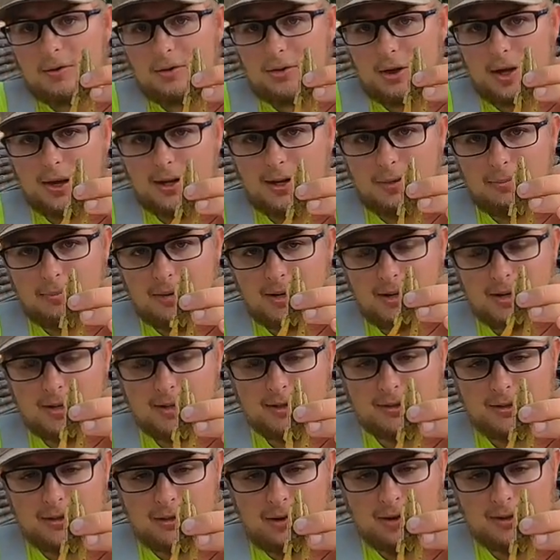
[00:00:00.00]
trying to beat
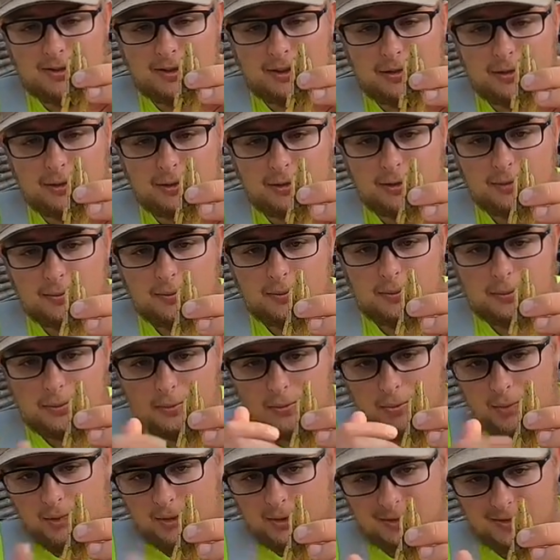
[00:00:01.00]
it as long as I could
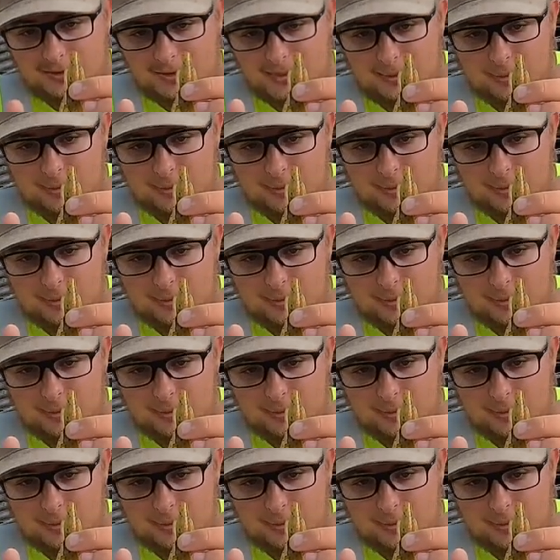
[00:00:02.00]
with the